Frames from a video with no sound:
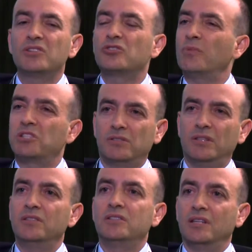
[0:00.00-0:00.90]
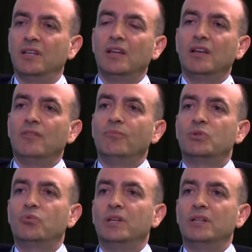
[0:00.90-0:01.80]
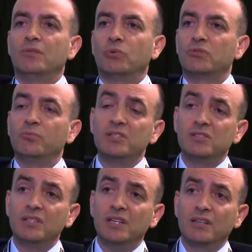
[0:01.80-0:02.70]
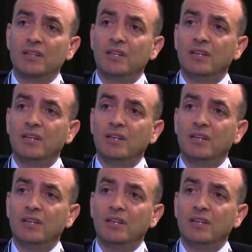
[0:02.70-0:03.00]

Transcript: There's so much synergy between what we've been seeing